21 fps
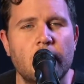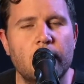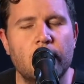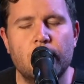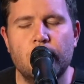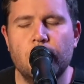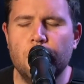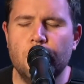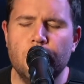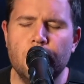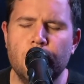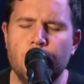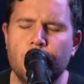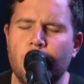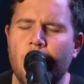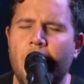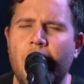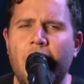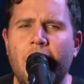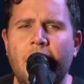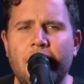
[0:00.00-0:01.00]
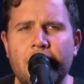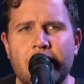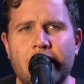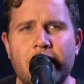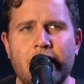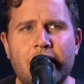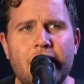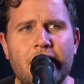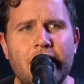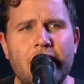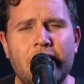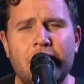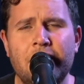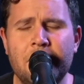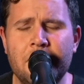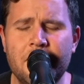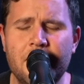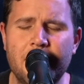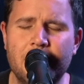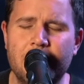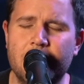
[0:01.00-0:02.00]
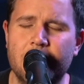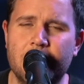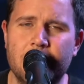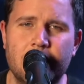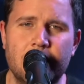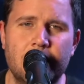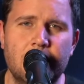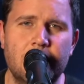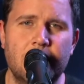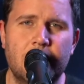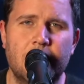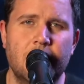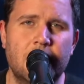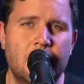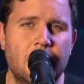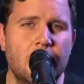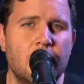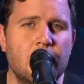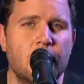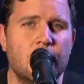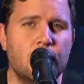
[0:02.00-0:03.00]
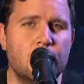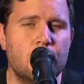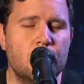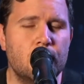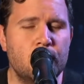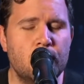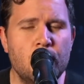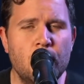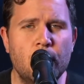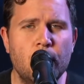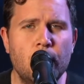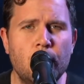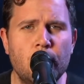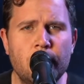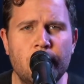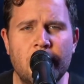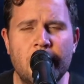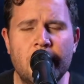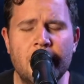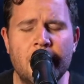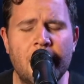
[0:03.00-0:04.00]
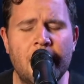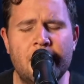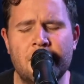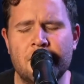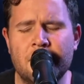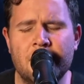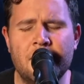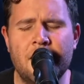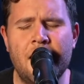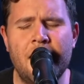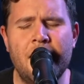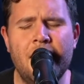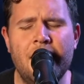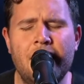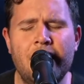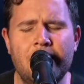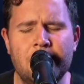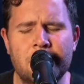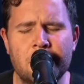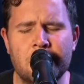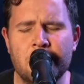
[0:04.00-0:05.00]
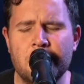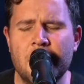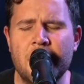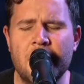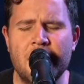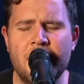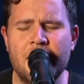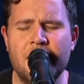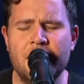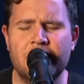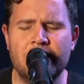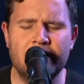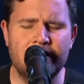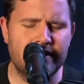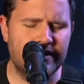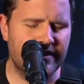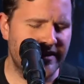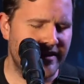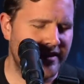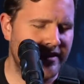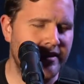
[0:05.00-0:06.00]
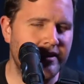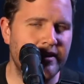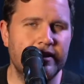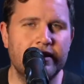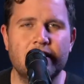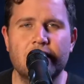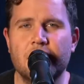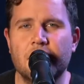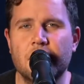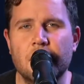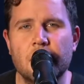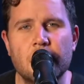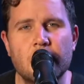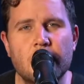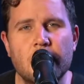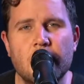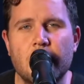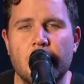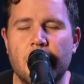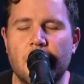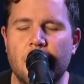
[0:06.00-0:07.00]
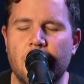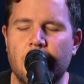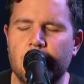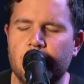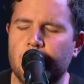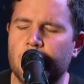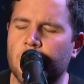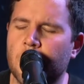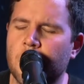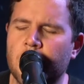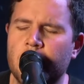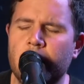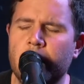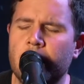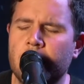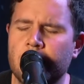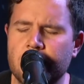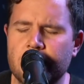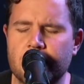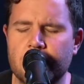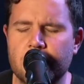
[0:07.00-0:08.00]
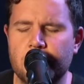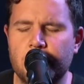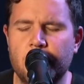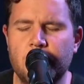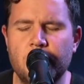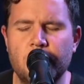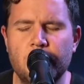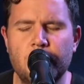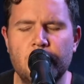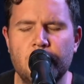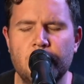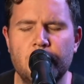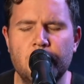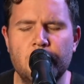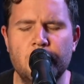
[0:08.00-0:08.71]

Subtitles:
You are here. You're moving in our midst. I worship you.